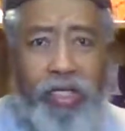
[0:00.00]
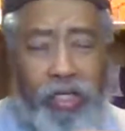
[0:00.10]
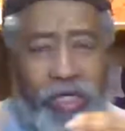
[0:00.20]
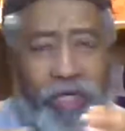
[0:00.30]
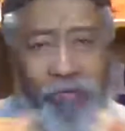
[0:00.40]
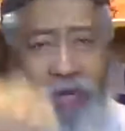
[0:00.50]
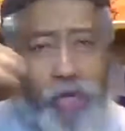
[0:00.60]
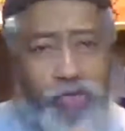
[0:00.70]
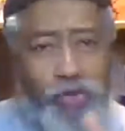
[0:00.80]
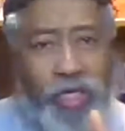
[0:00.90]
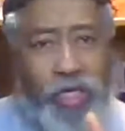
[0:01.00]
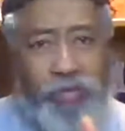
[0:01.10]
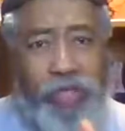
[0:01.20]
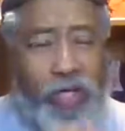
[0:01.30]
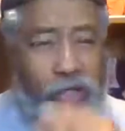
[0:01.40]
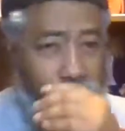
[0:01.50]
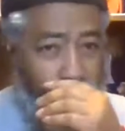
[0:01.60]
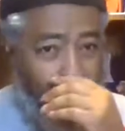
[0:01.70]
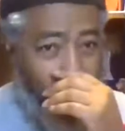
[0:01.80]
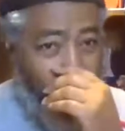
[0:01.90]
Even our dreams are
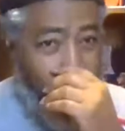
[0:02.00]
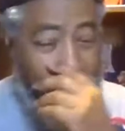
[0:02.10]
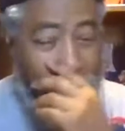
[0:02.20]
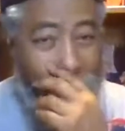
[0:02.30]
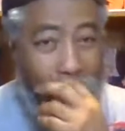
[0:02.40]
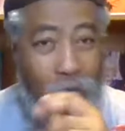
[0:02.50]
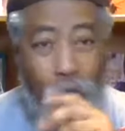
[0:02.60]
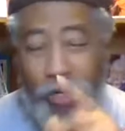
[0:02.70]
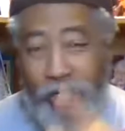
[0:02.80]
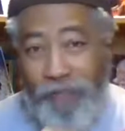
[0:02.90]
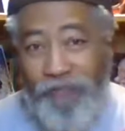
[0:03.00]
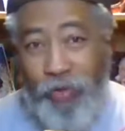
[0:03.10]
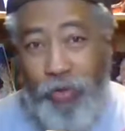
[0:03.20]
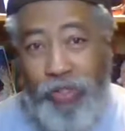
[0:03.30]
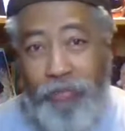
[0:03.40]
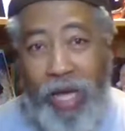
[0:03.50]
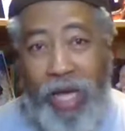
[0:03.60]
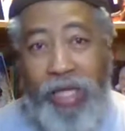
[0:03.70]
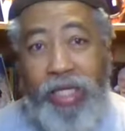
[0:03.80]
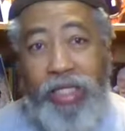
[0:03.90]
controlled by or influenced
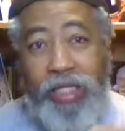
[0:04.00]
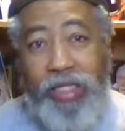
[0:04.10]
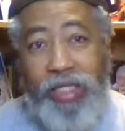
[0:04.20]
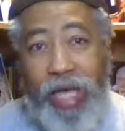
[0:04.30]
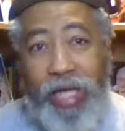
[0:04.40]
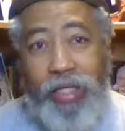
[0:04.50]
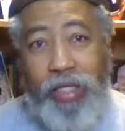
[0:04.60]
by that